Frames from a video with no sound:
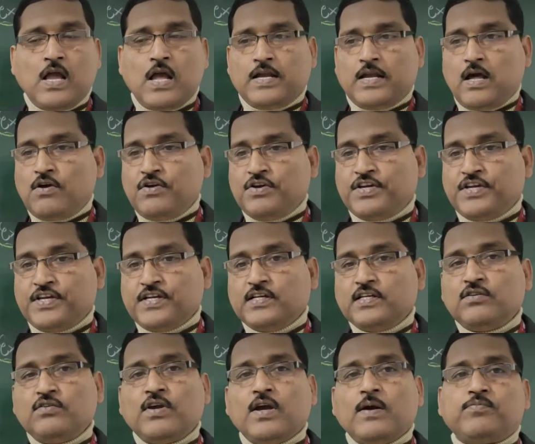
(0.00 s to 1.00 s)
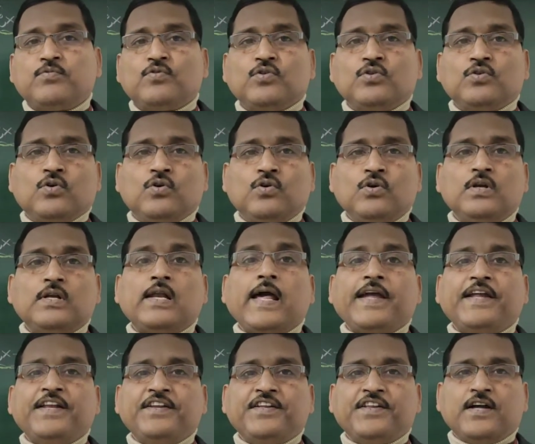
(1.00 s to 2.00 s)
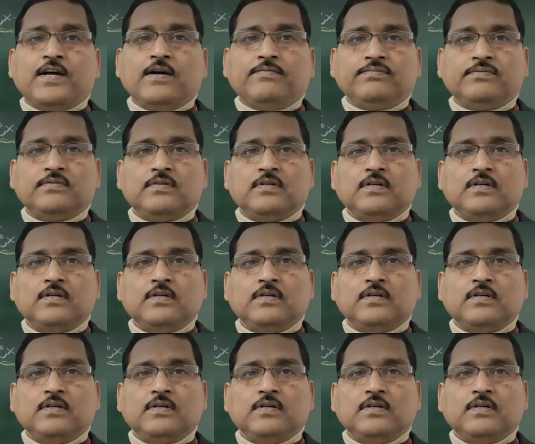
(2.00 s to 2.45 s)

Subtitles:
Now here we have to know line graph.